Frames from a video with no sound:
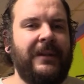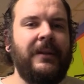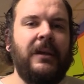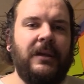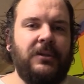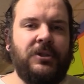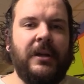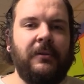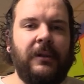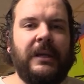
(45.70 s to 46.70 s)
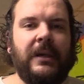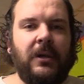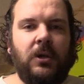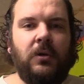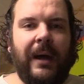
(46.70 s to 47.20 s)
it, generally
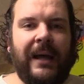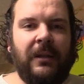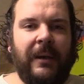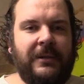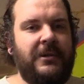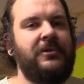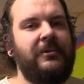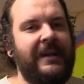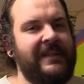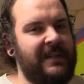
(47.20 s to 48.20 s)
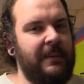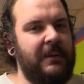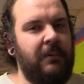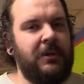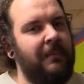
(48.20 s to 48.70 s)
new acclimation stress is gonna
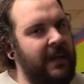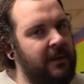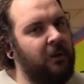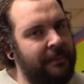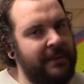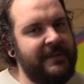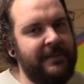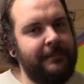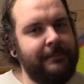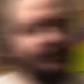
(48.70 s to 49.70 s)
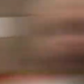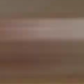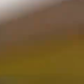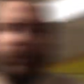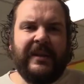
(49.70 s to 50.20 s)
be one of your main culprits.
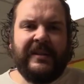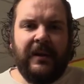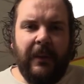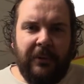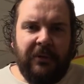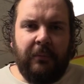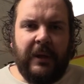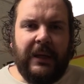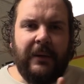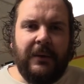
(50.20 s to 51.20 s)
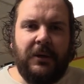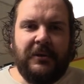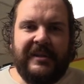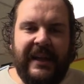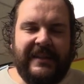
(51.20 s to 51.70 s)
Reason number three,
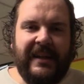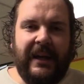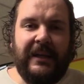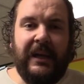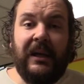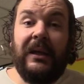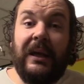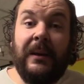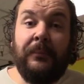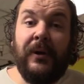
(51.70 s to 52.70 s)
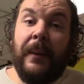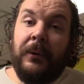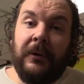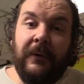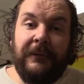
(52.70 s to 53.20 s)
your snake's not eating.
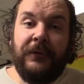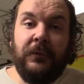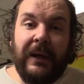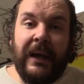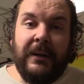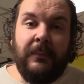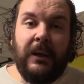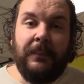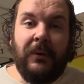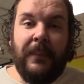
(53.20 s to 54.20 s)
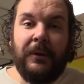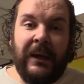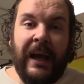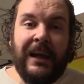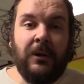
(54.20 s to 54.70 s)
Improper food item, improper
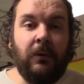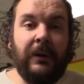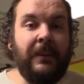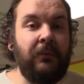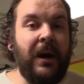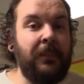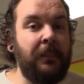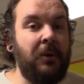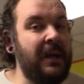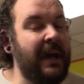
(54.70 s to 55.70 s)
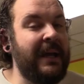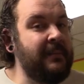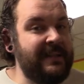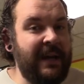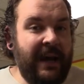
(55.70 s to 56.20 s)
diet, or improper prey
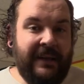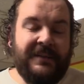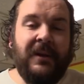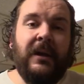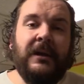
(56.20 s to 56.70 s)
item size.